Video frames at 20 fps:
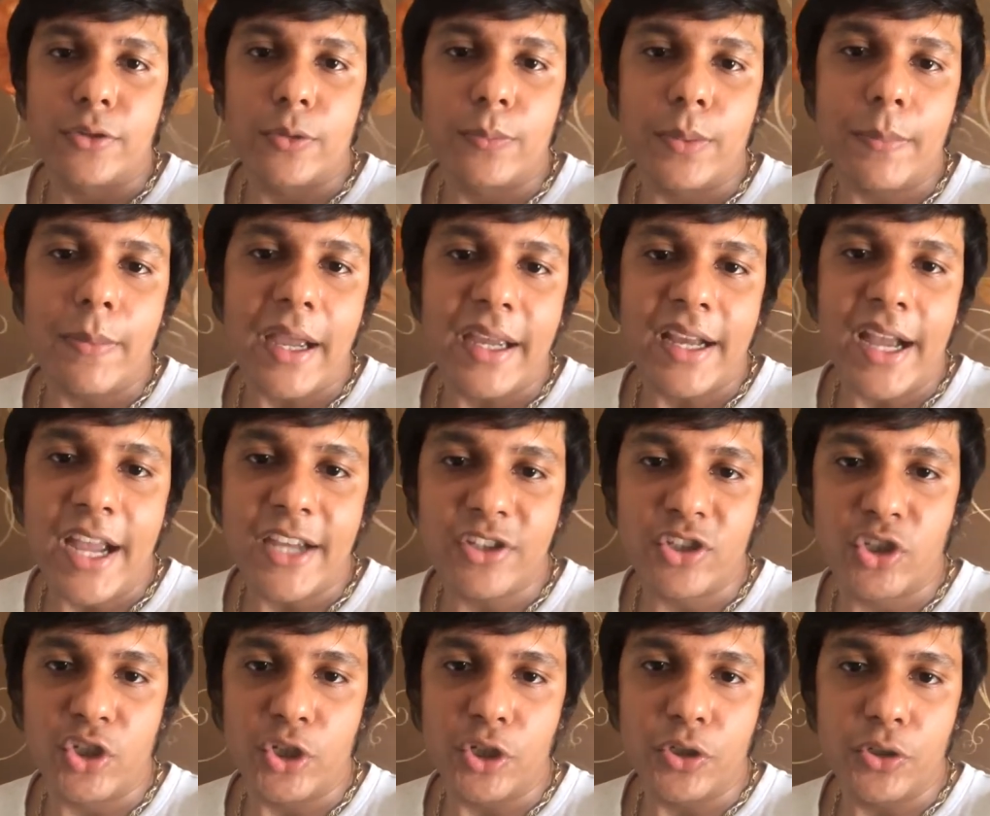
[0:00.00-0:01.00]
So bye bye guys,
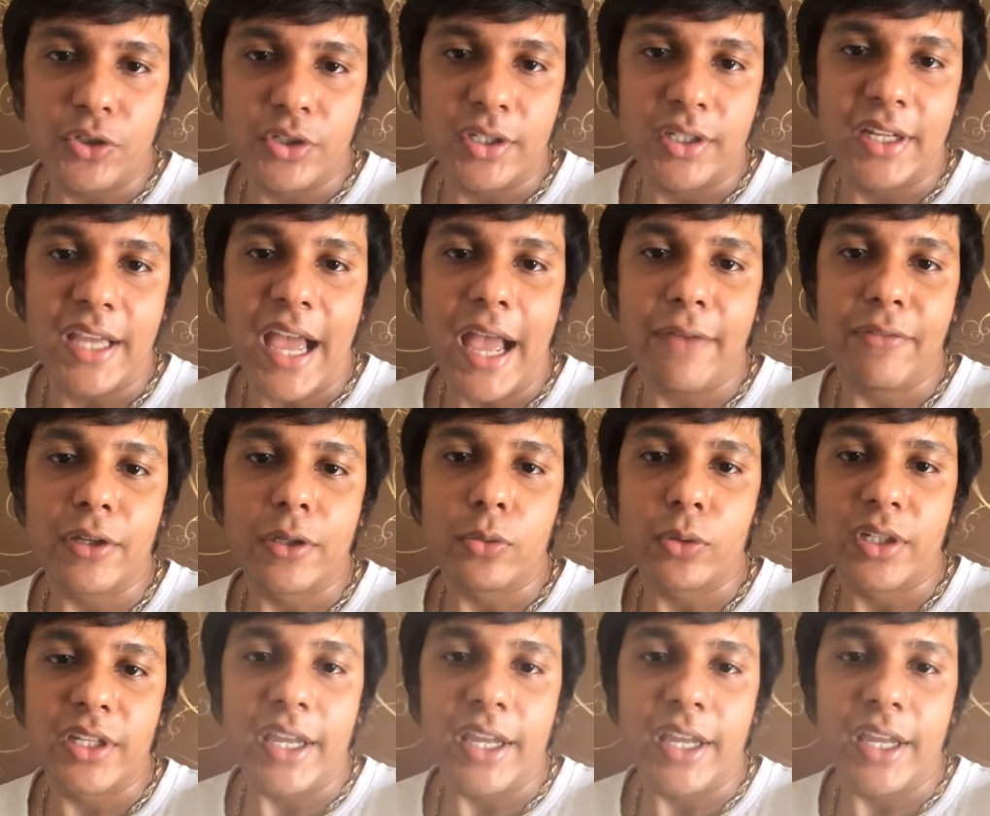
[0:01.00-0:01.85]
cheers, and have a good